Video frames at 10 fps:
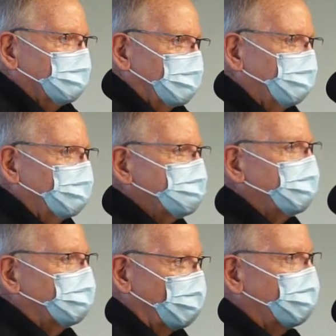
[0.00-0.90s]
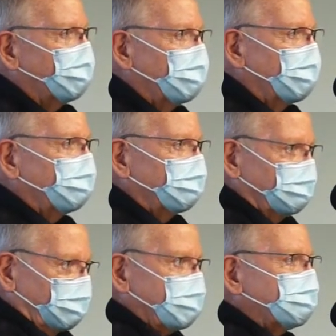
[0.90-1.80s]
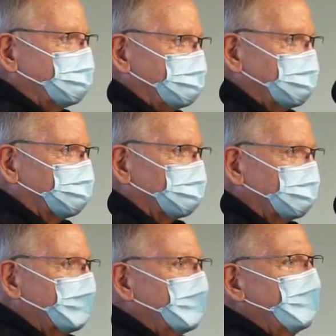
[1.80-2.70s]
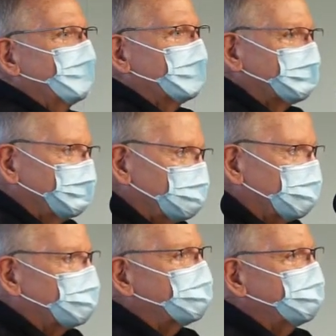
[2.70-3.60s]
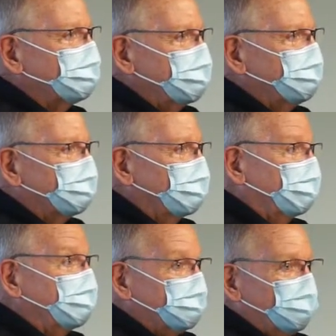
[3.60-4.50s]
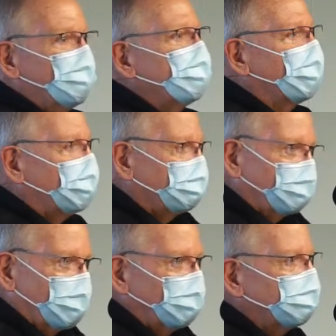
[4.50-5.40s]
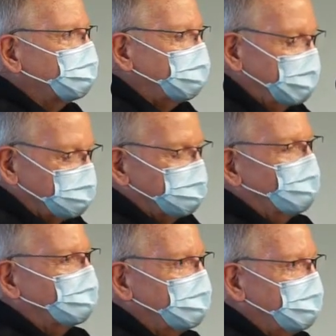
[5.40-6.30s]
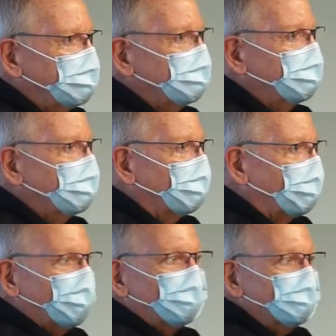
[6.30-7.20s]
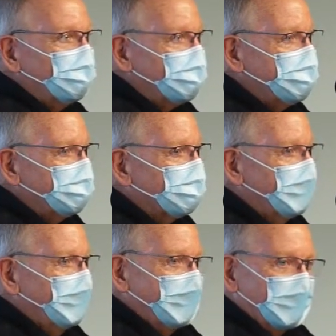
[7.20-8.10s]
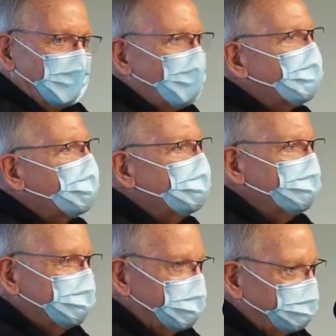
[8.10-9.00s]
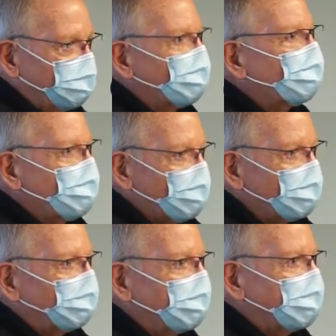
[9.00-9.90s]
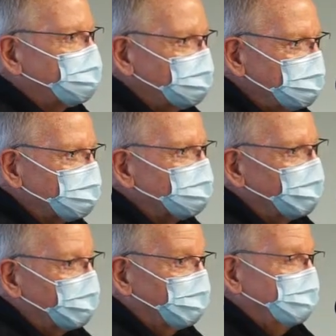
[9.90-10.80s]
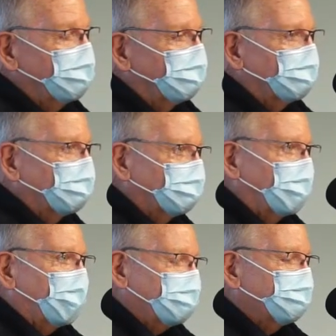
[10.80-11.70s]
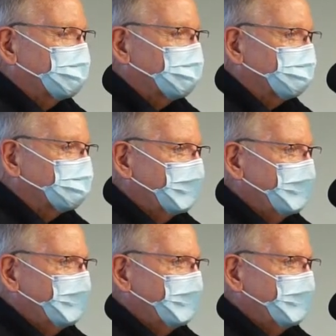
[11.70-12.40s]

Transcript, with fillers: everything started opening up late September. So we started seeing people that had been putting off all their tests and what they needed done all through the year all came in that fourth quarter last year, so we had a, you know high volumes.